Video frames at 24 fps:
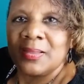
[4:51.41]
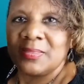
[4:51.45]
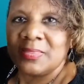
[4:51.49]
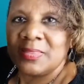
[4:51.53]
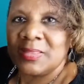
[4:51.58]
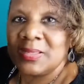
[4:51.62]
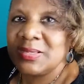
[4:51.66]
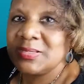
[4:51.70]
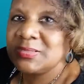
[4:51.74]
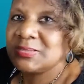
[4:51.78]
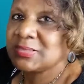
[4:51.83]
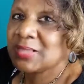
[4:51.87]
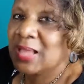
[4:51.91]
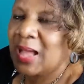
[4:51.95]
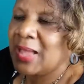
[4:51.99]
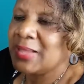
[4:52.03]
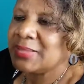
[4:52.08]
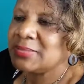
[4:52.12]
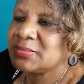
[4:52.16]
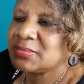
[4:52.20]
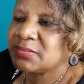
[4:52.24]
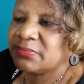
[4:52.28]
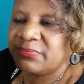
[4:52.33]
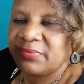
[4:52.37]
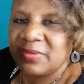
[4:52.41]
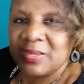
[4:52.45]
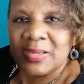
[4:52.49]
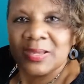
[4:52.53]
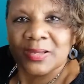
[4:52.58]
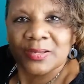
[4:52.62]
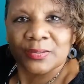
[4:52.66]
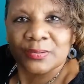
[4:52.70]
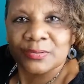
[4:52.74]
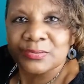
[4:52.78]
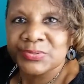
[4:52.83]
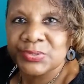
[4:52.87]
These kinds of
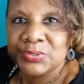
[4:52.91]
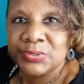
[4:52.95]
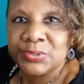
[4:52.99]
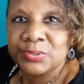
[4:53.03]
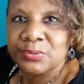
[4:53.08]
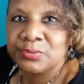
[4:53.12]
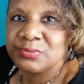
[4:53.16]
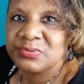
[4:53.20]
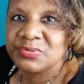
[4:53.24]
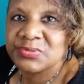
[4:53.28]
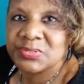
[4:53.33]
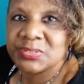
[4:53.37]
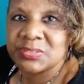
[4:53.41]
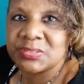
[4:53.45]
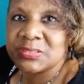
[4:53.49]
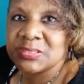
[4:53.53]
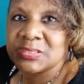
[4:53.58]
vehicles are used to